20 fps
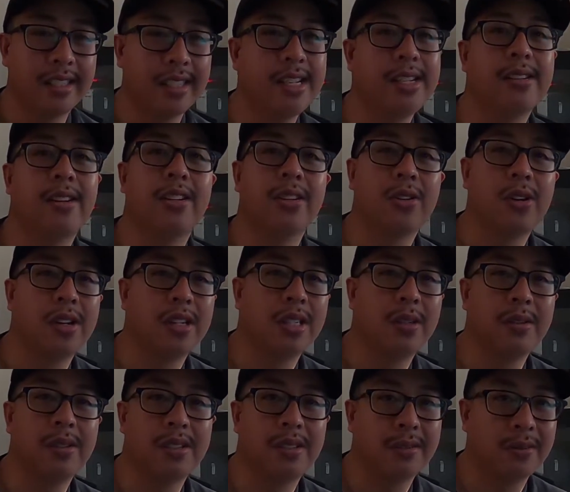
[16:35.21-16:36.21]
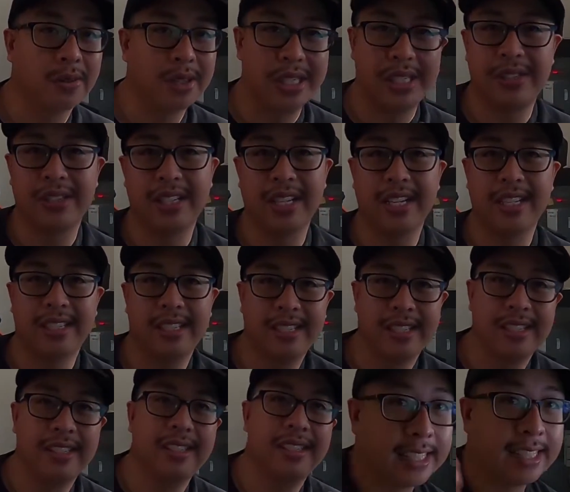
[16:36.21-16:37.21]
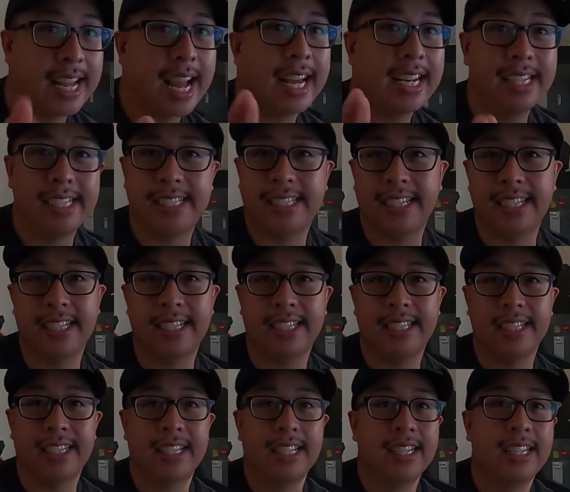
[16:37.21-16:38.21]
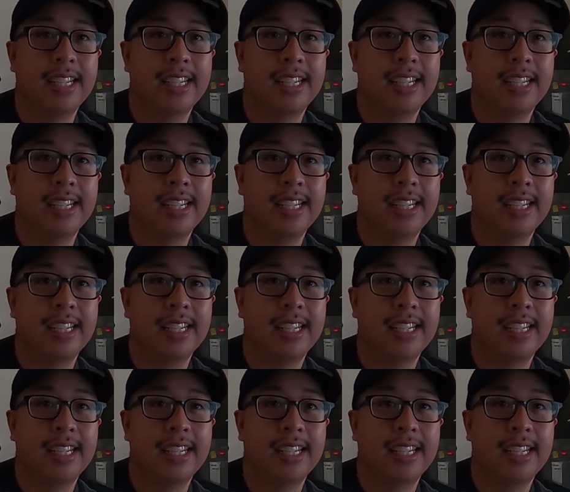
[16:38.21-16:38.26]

these are the coilovers for you then. That is it.